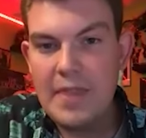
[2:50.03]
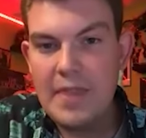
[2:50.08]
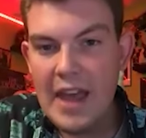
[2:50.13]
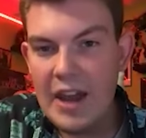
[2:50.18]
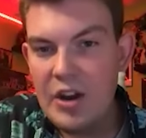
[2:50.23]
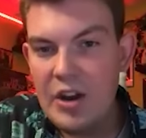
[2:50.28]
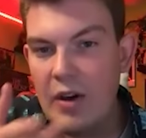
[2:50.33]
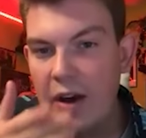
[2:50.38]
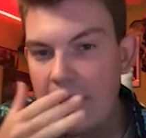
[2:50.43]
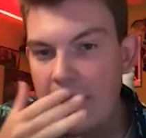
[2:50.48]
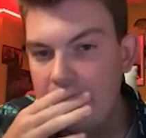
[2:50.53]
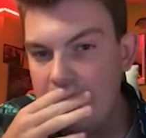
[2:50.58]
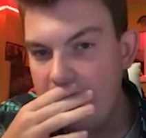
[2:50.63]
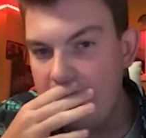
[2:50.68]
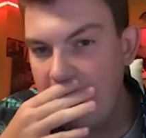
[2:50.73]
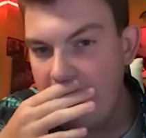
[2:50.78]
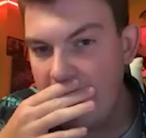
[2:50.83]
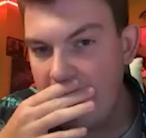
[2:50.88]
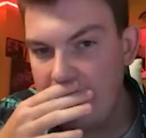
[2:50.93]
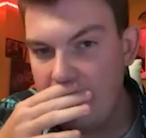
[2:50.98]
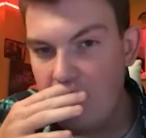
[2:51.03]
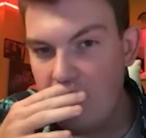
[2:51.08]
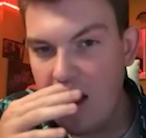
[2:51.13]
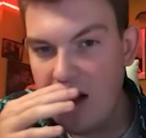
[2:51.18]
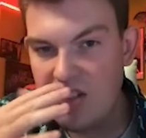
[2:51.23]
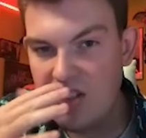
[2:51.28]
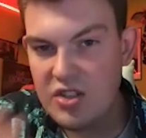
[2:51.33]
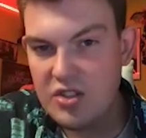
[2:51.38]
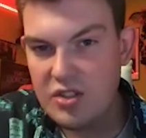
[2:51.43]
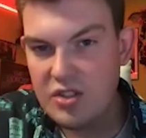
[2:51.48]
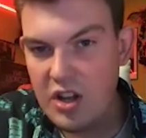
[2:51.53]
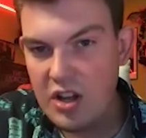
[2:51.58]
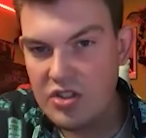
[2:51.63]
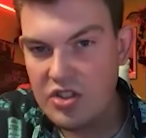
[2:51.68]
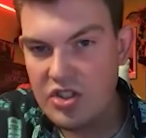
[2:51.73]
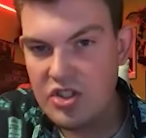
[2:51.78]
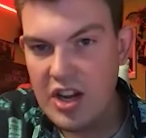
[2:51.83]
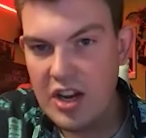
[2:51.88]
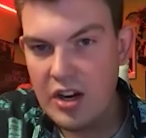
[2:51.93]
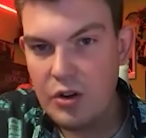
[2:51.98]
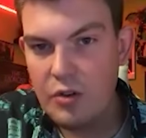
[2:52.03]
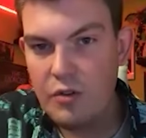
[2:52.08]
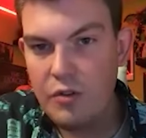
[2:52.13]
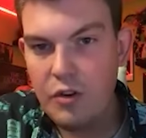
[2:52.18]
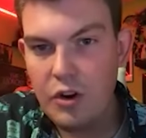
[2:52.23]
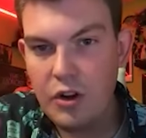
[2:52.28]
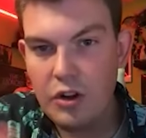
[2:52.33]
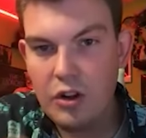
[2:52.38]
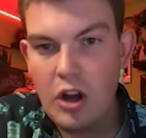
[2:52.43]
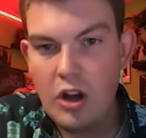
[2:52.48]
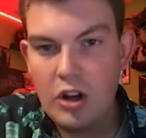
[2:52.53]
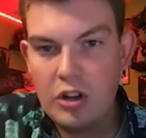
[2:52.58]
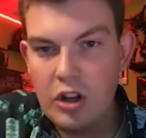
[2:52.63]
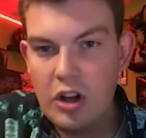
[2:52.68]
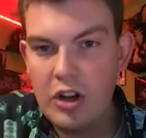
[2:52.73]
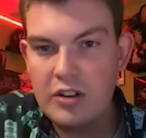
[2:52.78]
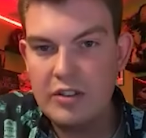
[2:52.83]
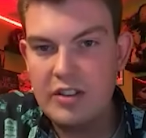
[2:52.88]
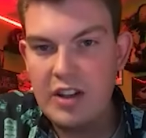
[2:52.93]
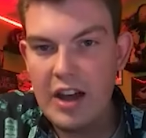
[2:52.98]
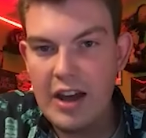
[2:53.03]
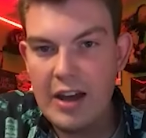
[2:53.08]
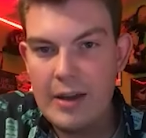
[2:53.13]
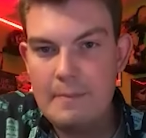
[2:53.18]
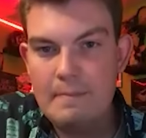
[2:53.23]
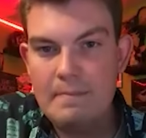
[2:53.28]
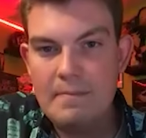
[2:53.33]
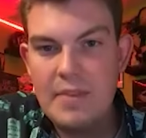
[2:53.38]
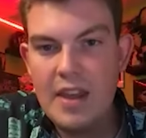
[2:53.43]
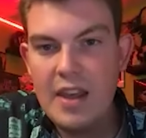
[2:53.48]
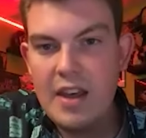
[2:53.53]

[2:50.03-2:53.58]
I know I, I've watched Doug's channel for a long, long time,